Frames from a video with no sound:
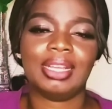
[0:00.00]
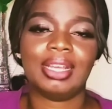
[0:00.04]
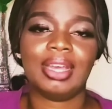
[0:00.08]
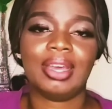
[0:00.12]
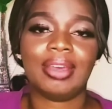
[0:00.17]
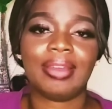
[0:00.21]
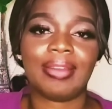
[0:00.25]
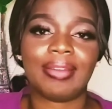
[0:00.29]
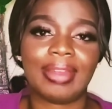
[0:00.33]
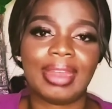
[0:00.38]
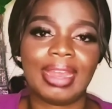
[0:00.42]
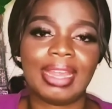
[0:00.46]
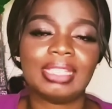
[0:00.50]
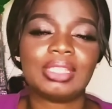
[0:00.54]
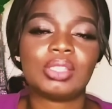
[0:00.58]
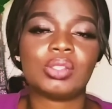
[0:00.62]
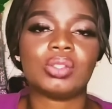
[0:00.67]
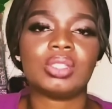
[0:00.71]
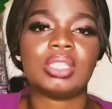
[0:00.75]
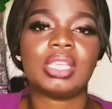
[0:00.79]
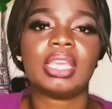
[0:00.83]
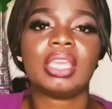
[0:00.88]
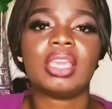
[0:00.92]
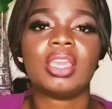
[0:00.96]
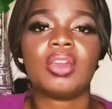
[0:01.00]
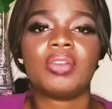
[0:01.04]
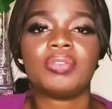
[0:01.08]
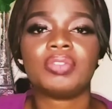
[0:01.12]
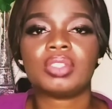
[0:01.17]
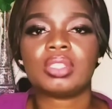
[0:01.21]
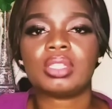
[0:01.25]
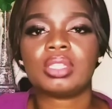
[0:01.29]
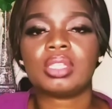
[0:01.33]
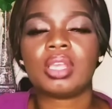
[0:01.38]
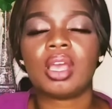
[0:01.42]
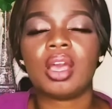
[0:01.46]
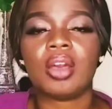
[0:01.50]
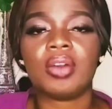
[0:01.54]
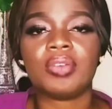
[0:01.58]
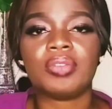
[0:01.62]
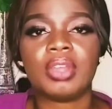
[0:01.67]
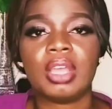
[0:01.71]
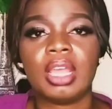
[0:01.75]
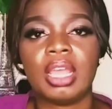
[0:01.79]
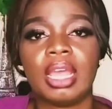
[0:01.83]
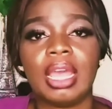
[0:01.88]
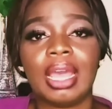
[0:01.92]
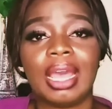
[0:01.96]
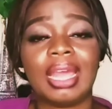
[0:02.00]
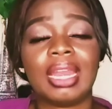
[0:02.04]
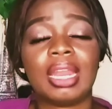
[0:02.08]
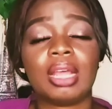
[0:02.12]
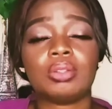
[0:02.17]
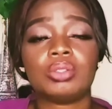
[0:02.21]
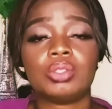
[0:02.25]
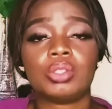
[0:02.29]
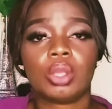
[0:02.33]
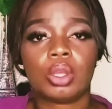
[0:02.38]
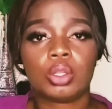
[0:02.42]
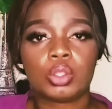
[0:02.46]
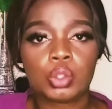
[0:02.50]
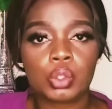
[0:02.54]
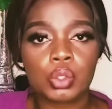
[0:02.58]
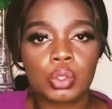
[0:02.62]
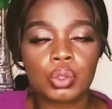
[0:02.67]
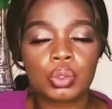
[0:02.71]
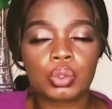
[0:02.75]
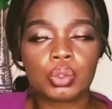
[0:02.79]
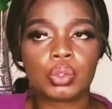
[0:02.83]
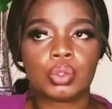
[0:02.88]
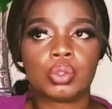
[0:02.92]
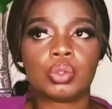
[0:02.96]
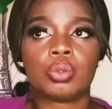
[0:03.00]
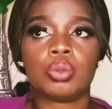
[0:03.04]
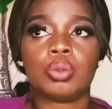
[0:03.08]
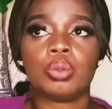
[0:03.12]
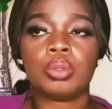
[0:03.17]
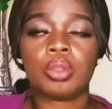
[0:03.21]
All right, so take care of yourself, and I'll talk to you soon.